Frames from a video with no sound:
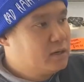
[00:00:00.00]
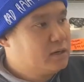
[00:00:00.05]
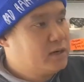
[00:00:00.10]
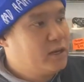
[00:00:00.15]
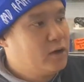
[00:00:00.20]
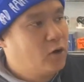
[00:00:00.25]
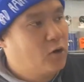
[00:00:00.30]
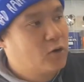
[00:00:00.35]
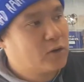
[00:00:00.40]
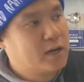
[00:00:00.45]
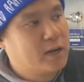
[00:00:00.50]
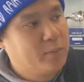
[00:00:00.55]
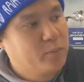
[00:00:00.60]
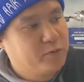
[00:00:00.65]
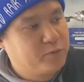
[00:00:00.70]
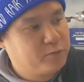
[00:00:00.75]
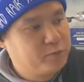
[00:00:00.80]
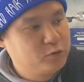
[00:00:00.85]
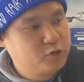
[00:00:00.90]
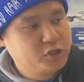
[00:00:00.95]
They all come
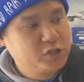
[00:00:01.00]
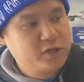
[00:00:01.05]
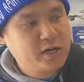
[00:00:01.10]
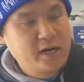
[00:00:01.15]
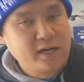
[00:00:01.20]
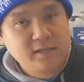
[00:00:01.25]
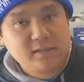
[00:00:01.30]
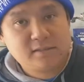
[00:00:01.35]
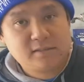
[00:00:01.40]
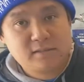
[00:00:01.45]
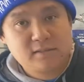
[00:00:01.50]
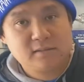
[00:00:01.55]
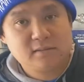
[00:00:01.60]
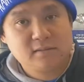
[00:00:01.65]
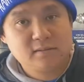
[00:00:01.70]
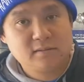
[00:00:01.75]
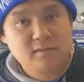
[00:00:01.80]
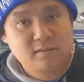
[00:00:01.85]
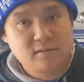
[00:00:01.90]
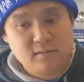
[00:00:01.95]
with Fuji guides,
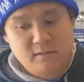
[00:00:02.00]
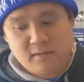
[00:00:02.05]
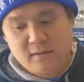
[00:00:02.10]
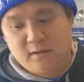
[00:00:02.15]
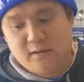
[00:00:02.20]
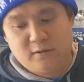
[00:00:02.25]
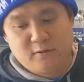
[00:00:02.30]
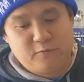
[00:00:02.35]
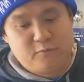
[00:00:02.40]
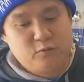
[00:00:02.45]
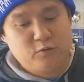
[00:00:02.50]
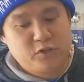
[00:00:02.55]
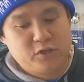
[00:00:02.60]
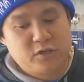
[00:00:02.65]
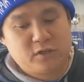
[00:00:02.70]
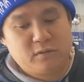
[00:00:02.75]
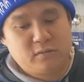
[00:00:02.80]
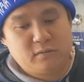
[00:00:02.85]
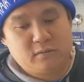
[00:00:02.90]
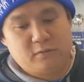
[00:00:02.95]

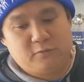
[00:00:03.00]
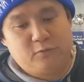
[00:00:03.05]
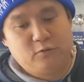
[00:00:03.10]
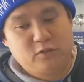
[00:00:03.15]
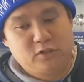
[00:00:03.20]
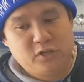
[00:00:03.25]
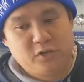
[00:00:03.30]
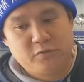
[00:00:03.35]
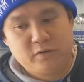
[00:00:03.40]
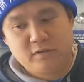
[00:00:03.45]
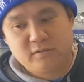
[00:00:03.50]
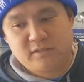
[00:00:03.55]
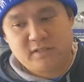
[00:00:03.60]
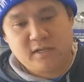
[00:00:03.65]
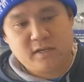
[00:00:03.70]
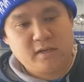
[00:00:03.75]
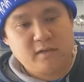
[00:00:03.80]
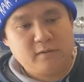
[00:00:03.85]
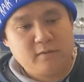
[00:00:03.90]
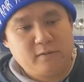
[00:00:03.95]
Fuji Reel
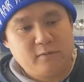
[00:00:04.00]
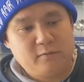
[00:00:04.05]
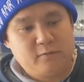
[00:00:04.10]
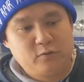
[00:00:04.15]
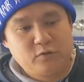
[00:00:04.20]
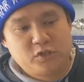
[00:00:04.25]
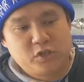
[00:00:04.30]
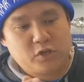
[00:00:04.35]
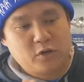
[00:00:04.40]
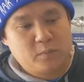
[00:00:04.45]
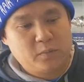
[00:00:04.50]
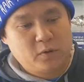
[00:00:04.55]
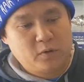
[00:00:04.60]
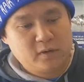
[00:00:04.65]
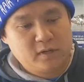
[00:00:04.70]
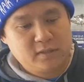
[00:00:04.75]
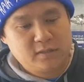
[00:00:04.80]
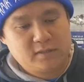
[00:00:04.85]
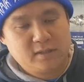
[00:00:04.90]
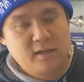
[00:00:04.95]
C, Fuji
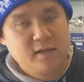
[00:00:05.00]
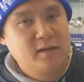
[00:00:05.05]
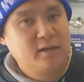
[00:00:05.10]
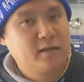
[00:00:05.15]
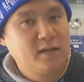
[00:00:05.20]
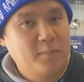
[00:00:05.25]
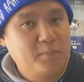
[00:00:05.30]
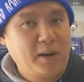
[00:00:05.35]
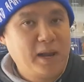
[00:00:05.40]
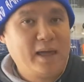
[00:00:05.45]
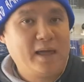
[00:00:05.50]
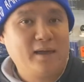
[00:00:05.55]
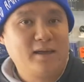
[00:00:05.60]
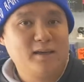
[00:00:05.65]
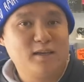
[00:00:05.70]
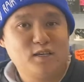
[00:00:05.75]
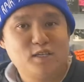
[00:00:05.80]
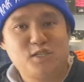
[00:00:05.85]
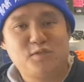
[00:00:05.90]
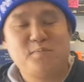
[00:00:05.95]
components. The
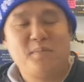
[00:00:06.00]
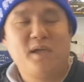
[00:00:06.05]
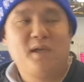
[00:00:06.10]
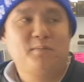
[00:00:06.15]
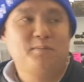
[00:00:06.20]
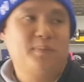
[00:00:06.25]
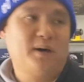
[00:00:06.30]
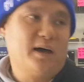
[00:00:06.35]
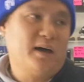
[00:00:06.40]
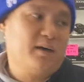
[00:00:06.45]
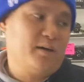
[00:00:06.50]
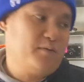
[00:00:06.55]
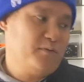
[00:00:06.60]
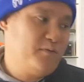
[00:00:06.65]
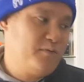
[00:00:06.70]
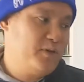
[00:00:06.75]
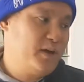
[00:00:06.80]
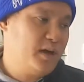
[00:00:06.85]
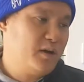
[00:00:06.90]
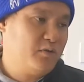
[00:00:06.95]
blank is made by a
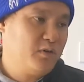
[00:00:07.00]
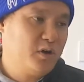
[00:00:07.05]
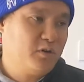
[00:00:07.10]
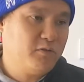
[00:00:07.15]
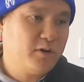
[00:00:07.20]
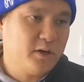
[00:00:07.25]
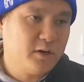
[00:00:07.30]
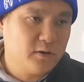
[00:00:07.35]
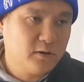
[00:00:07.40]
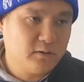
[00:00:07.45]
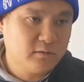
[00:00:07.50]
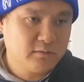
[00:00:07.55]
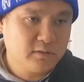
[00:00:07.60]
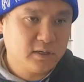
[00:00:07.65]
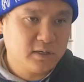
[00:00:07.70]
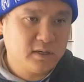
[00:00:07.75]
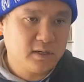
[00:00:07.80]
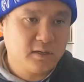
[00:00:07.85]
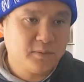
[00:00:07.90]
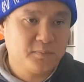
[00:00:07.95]
very
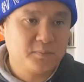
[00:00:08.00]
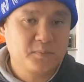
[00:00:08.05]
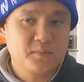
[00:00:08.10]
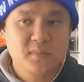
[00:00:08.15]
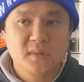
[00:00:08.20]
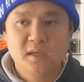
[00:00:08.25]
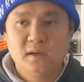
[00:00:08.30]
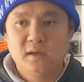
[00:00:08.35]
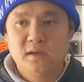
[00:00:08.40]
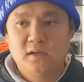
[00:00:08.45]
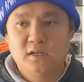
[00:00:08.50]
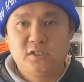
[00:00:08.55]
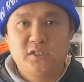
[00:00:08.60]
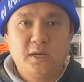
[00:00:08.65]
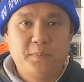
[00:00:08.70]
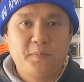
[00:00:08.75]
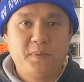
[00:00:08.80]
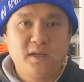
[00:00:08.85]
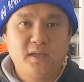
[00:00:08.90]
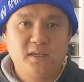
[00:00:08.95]
renowned
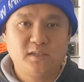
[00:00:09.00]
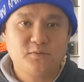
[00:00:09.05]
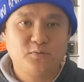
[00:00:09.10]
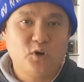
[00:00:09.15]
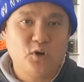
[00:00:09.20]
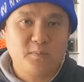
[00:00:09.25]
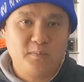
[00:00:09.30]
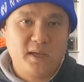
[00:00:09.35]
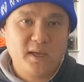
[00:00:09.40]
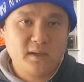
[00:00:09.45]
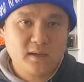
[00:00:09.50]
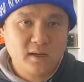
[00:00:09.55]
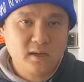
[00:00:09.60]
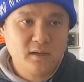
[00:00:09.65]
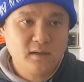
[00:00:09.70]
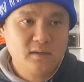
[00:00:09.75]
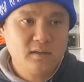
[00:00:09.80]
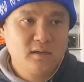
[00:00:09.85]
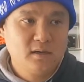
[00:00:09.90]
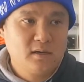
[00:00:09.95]
Japanese rod
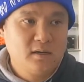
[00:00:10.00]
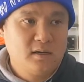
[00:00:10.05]
maker.